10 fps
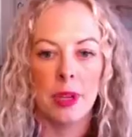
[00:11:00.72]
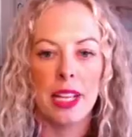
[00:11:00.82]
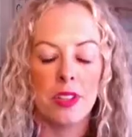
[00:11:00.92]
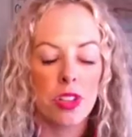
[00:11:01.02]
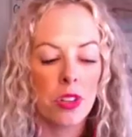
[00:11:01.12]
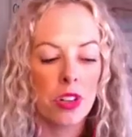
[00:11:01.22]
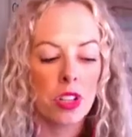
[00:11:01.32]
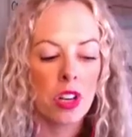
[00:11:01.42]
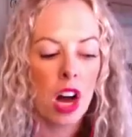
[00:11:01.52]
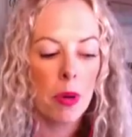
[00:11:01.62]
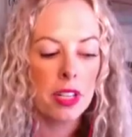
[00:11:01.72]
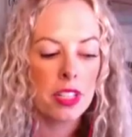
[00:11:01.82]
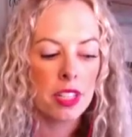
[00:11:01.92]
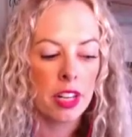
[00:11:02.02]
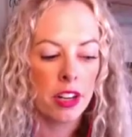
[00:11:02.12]
So there's a common
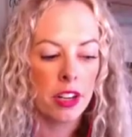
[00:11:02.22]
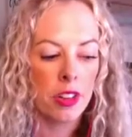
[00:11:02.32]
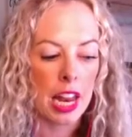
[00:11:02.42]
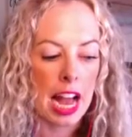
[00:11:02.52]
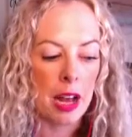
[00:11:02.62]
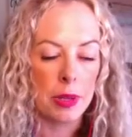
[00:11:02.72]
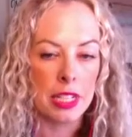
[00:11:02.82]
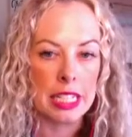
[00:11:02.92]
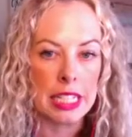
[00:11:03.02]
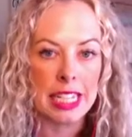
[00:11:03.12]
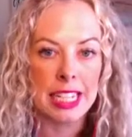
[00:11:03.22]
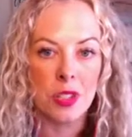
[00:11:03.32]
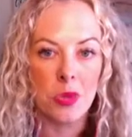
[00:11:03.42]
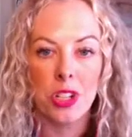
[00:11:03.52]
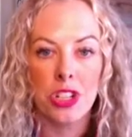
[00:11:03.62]
scenario that happens is
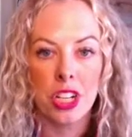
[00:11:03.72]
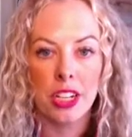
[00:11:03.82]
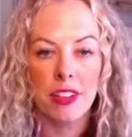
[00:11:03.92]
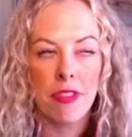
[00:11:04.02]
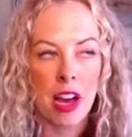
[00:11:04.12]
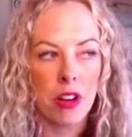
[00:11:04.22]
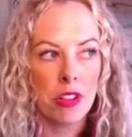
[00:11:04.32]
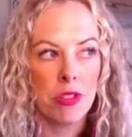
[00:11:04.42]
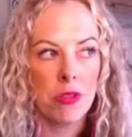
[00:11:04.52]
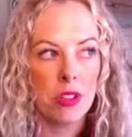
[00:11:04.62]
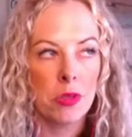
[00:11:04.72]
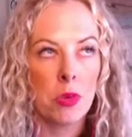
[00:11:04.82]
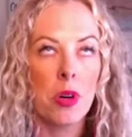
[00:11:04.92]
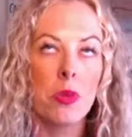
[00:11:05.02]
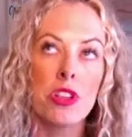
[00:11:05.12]
we're sharing value. Well,
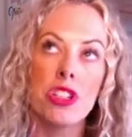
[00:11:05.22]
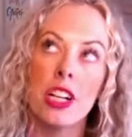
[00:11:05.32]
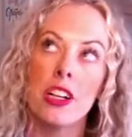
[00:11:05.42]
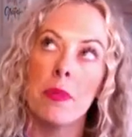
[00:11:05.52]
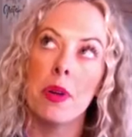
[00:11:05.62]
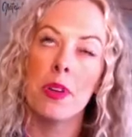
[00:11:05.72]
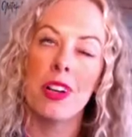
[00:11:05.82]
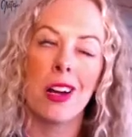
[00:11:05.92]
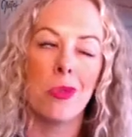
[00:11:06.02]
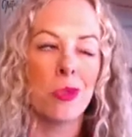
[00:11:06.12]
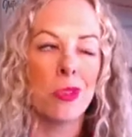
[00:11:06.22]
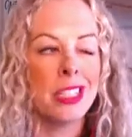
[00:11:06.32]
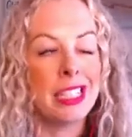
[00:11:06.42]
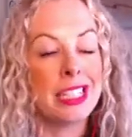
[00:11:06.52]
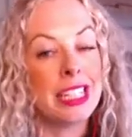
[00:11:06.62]
we're sharing, but we're not really
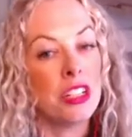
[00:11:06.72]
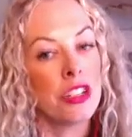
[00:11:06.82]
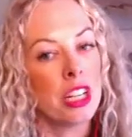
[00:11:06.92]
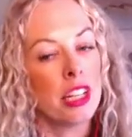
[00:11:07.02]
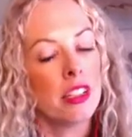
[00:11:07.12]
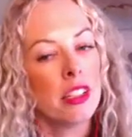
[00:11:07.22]
teaching.